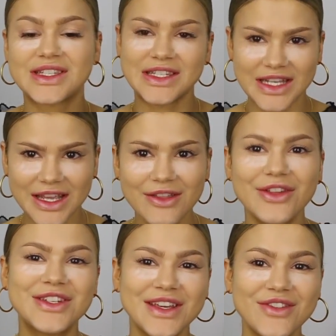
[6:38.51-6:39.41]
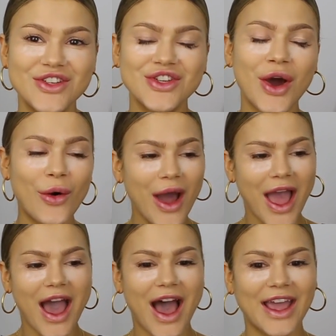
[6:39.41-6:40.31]
see the TV show
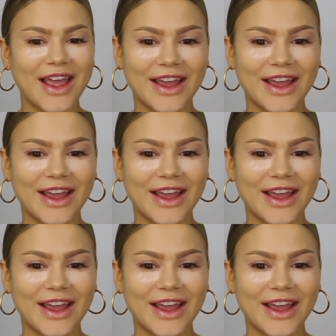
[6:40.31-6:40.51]
I,